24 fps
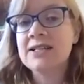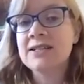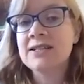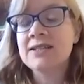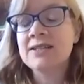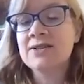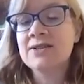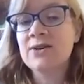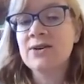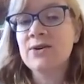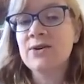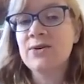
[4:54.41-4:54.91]

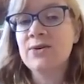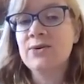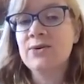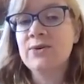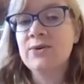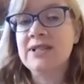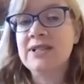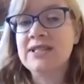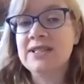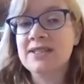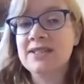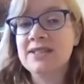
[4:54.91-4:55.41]
So
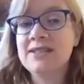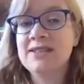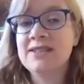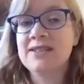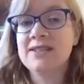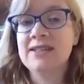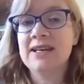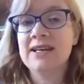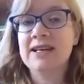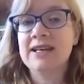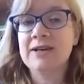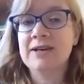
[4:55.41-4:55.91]
we did,
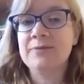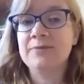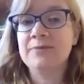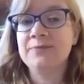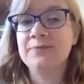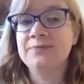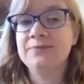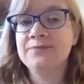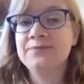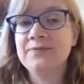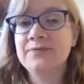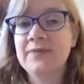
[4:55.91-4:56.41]

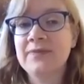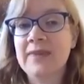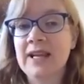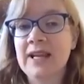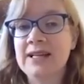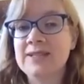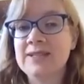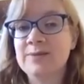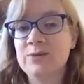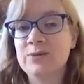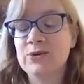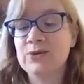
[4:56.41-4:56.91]

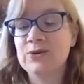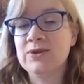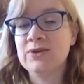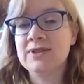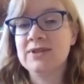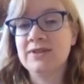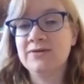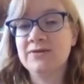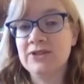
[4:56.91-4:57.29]
I suppose,